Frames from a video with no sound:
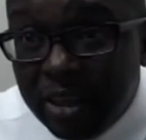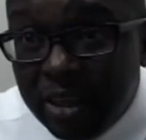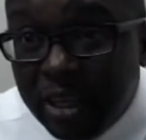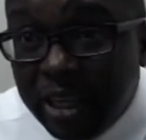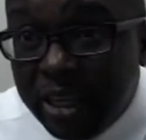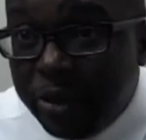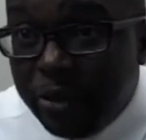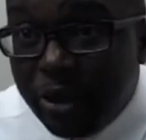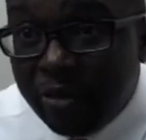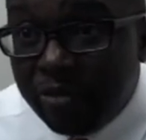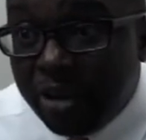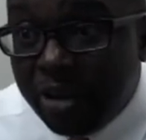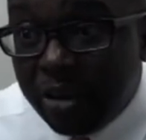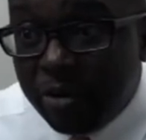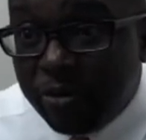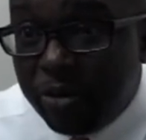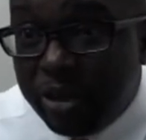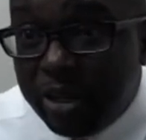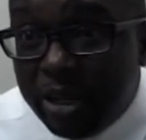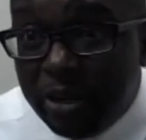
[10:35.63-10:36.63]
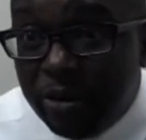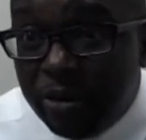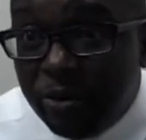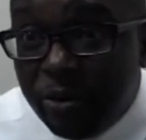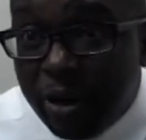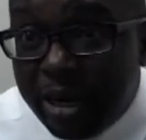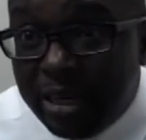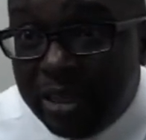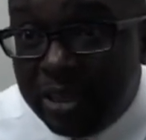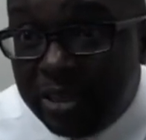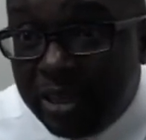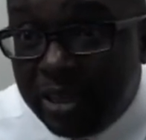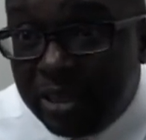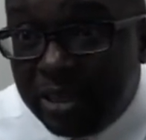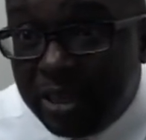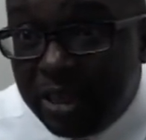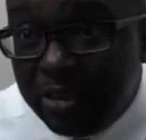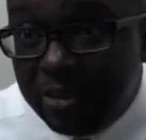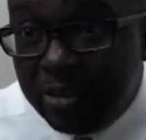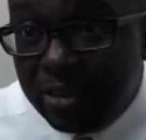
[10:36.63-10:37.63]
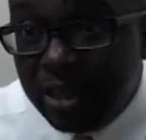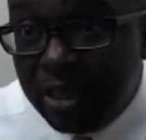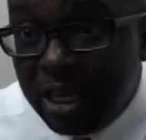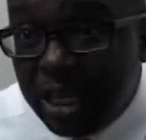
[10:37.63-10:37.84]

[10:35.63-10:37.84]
and you have not created the right incentive.